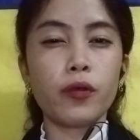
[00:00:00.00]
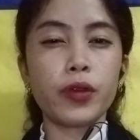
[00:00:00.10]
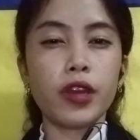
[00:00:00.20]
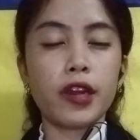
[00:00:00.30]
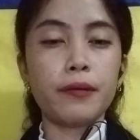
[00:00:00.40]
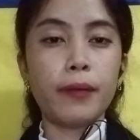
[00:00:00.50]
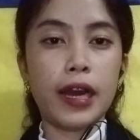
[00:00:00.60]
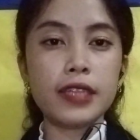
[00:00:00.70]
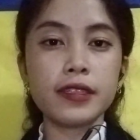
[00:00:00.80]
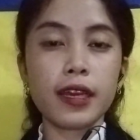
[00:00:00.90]
we our
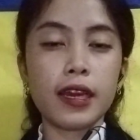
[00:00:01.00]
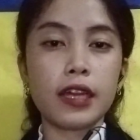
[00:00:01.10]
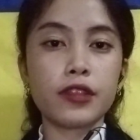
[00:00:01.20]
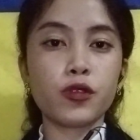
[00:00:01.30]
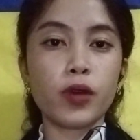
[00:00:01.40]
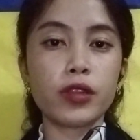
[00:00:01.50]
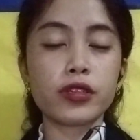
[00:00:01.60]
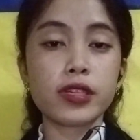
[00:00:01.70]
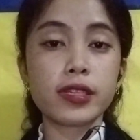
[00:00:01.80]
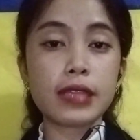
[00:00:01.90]
mind, and to
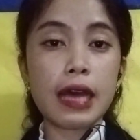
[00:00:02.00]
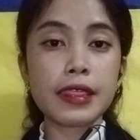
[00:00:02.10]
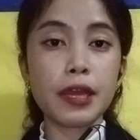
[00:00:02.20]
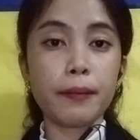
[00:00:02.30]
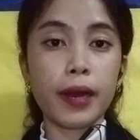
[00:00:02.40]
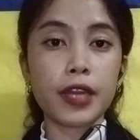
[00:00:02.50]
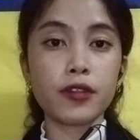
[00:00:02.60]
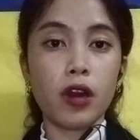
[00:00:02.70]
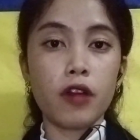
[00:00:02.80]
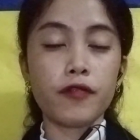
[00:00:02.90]
understand the
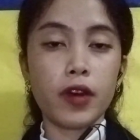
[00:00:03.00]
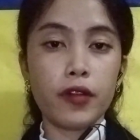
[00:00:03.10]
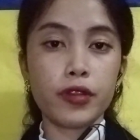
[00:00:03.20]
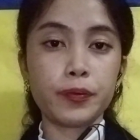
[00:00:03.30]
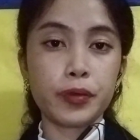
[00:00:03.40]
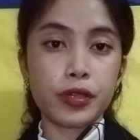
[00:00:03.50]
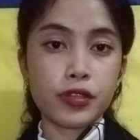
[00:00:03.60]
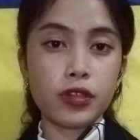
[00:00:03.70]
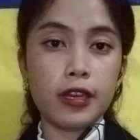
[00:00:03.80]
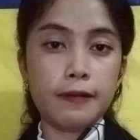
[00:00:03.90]
mind of other
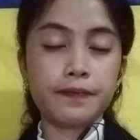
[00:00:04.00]
person.